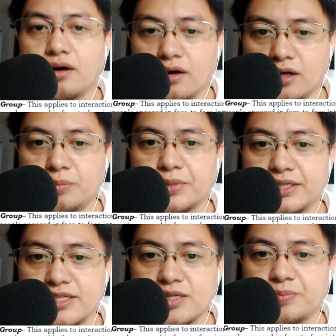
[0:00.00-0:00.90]
all
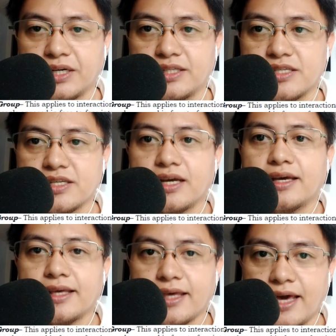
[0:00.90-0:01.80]
participants
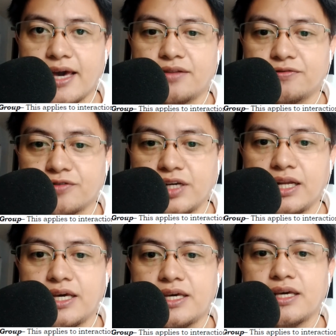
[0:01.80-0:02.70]
can
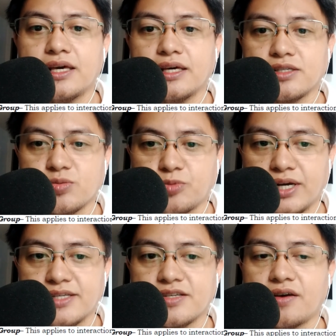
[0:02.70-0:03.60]
freely
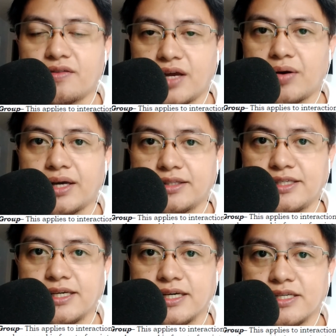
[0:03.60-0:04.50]
express their
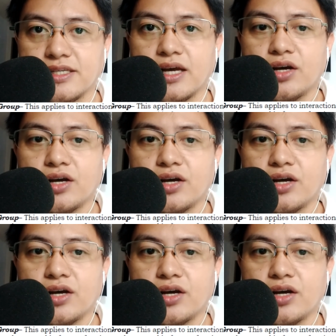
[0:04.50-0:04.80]
ideas